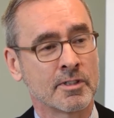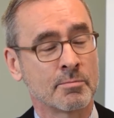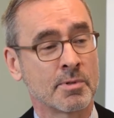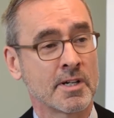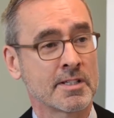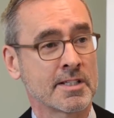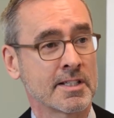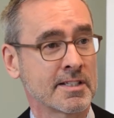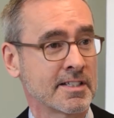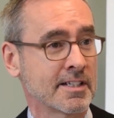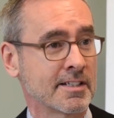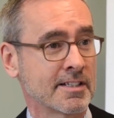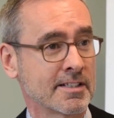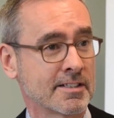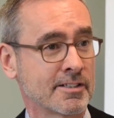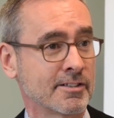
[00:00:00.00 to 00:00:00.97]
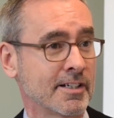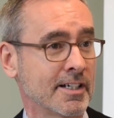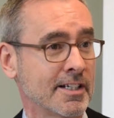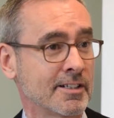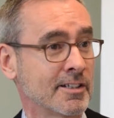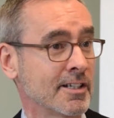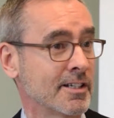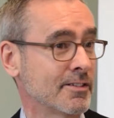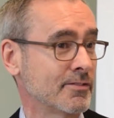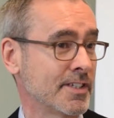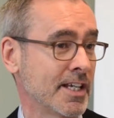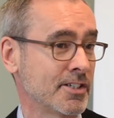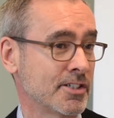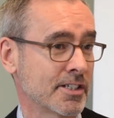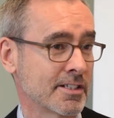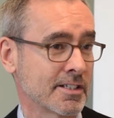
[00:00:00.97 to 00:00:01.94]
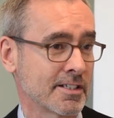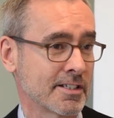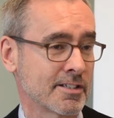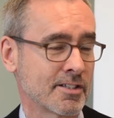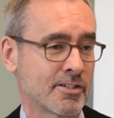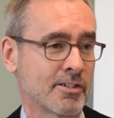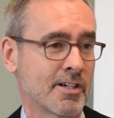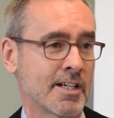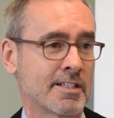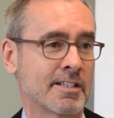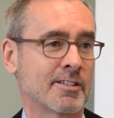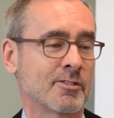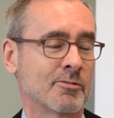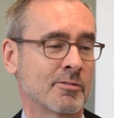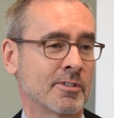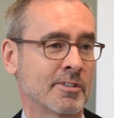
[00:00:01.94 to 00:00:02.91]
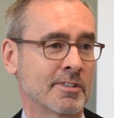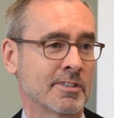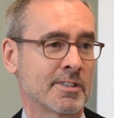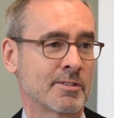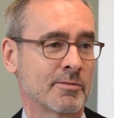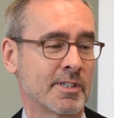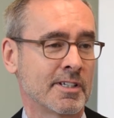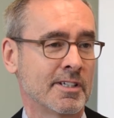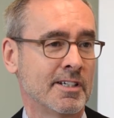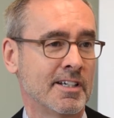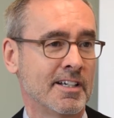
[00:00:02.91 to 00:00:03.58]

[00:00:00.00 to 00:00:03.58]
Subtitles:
a process that is creating a lot of tensions and stress in the world, as we